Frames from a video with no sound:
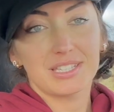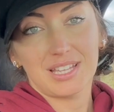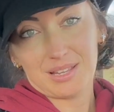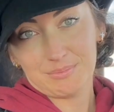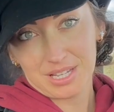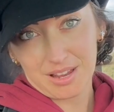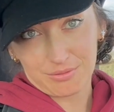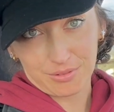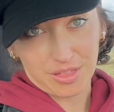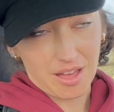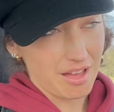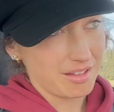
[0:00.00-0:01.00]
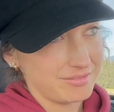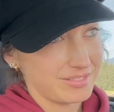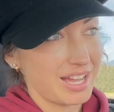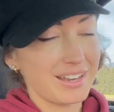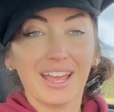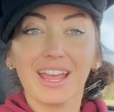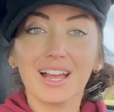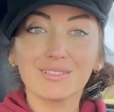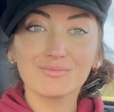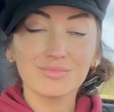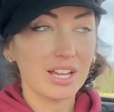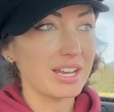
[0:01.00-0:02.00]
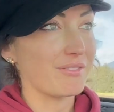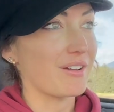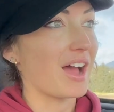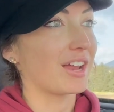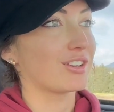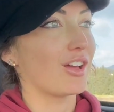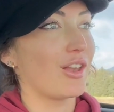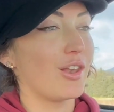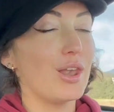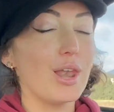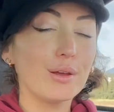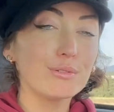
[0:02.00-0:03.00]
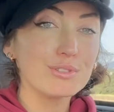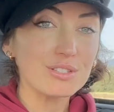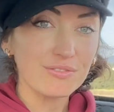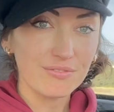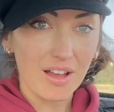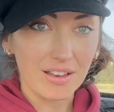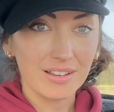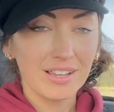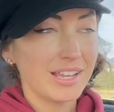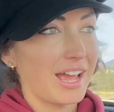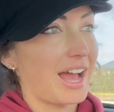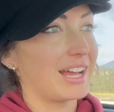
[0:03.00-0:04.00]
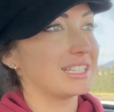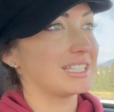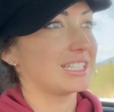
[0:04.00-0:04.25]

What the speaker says: I'm in love with her, and I am, and I've had loads of fun and